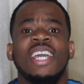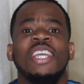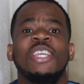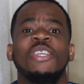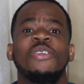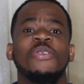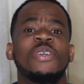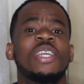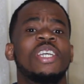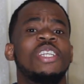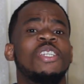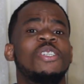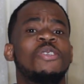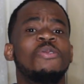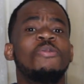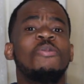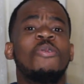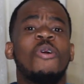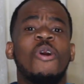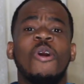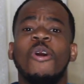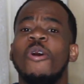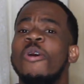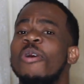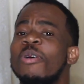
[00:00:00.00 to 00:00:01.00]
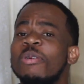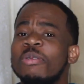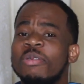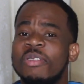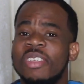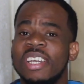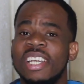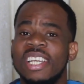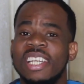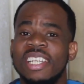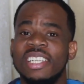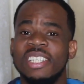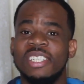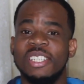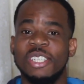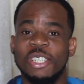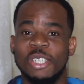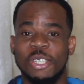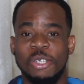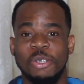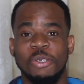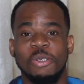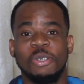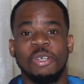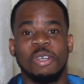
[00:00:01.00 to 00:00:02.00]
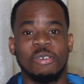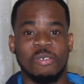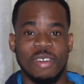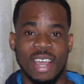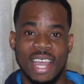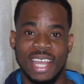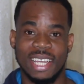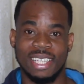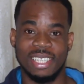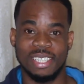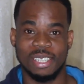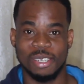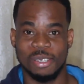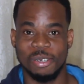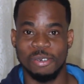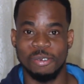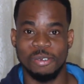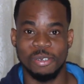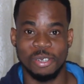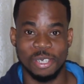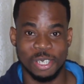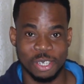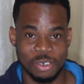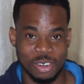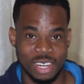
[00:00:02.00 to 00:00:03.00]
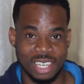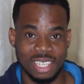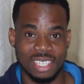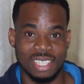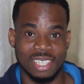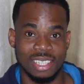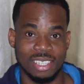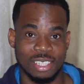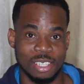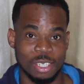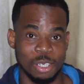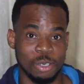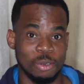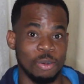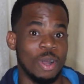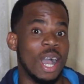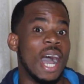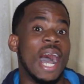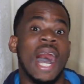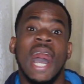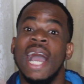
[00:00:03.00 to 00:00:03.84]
You can do all things through Christ who strengthens you.